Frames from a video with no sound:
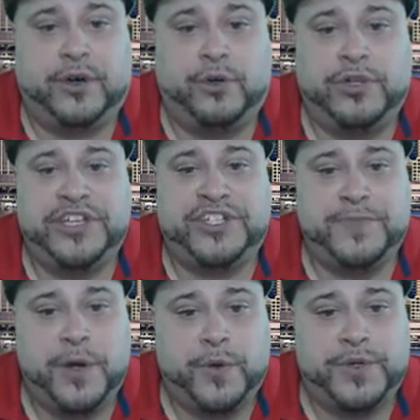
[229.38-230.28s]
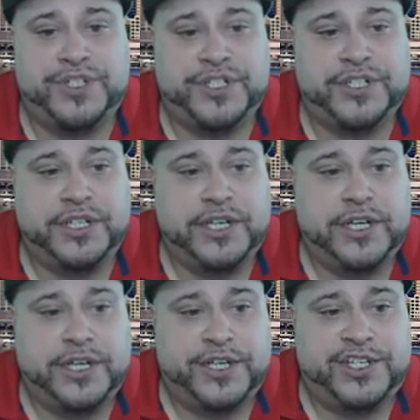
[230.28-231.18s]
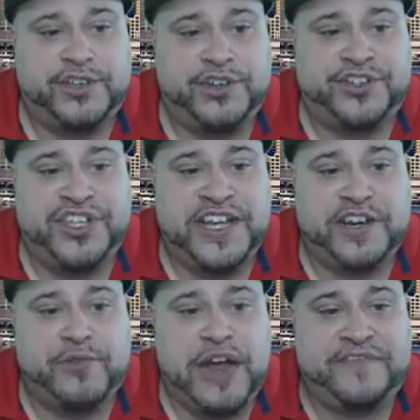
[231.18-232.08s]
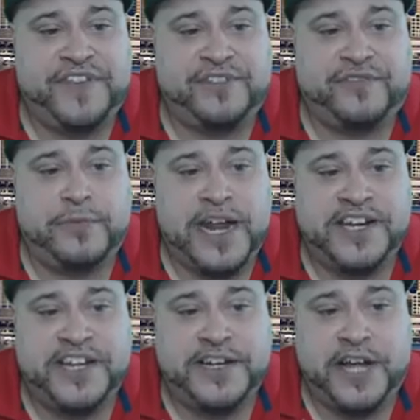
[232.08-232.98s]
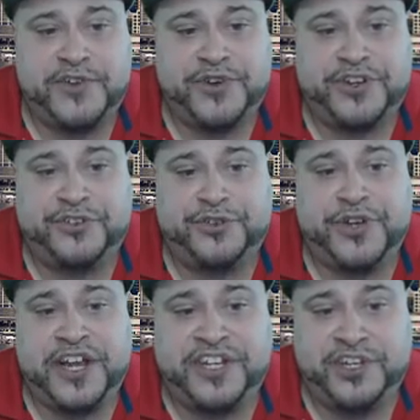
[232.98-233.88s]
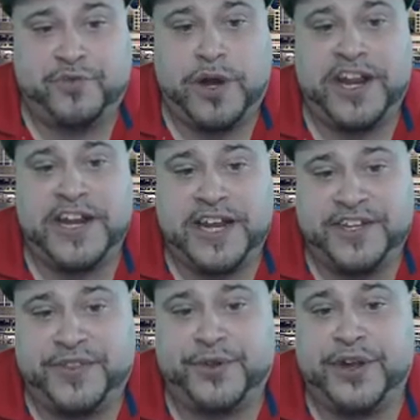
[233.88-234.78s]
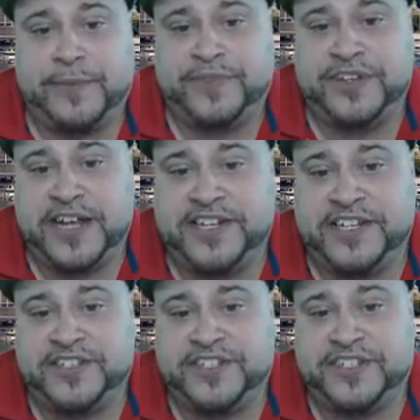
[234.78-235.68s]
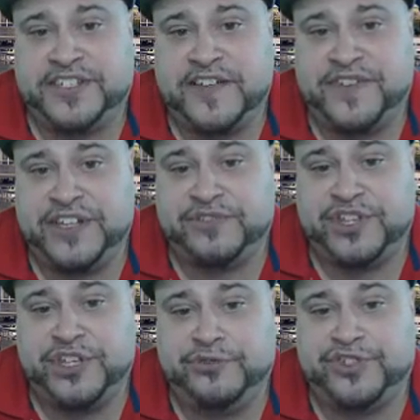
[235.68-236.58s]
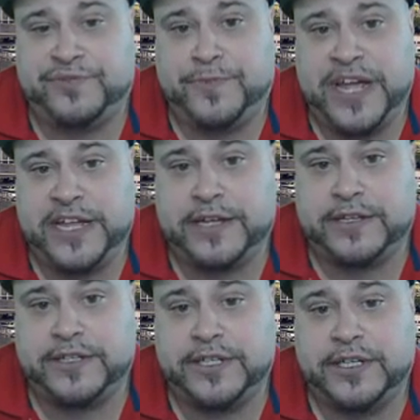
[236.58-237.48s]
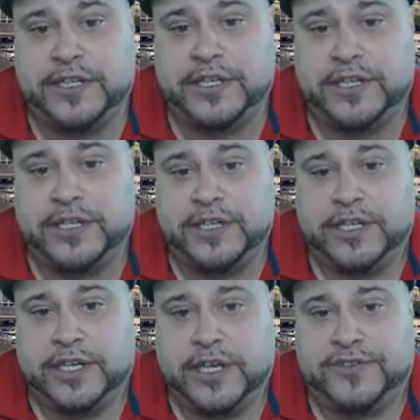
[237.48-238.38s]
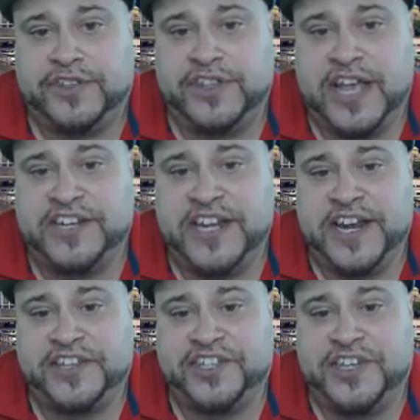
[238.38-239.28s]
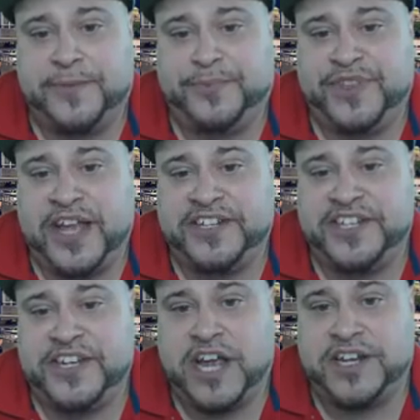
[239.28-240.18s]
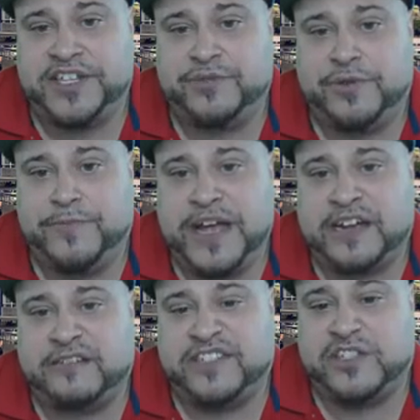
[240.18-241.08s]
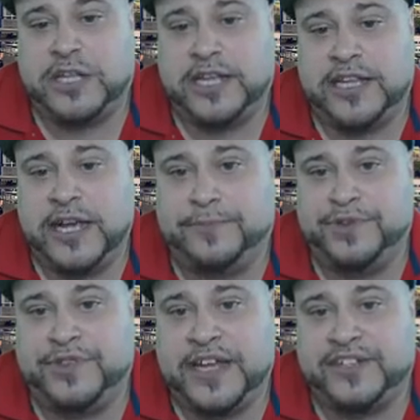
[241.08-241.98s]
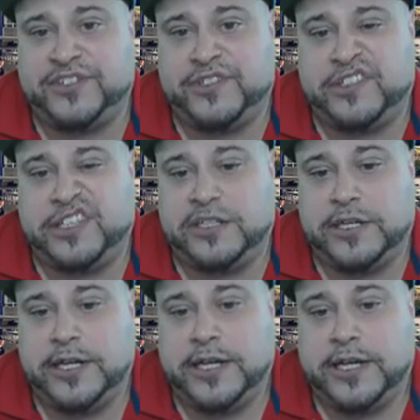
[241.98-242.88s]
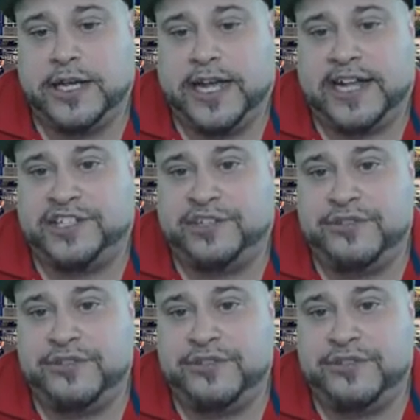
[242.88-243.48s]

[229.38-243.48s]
Holy smokes. So you're seeing a graph here from 1900 to 1920, 1930, up to 1970. There was a huge spike. The 1980s it dipped. 1990s it went back slightly up. 2000s, it's